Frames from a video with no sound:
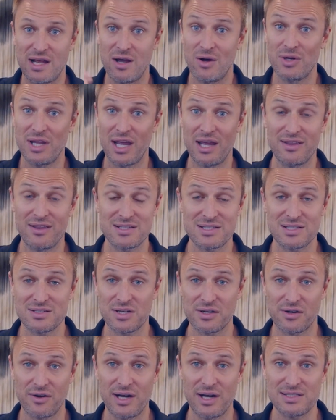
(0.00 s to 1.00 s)
okay, this is
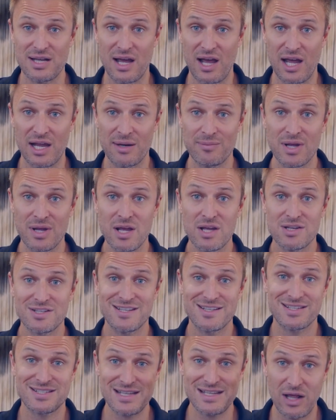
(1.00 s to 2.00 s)
a great time
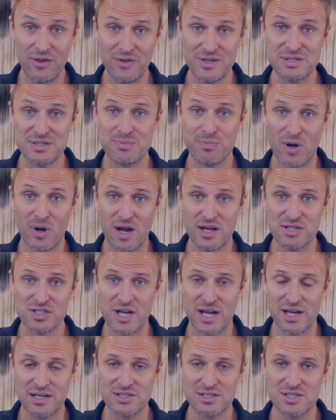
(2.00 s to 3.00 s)
to sell these
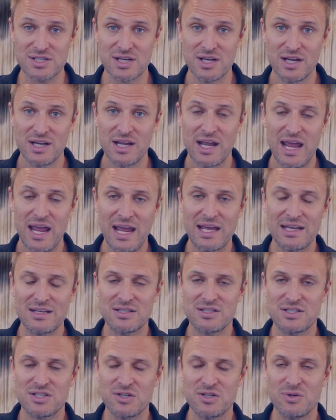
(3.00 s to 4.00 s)
projects
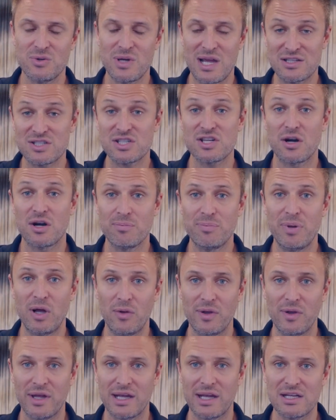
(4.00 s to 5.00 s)
and start
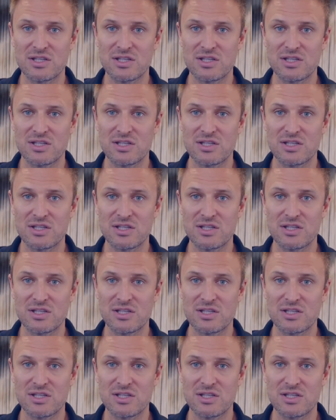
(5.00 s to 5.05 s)
building.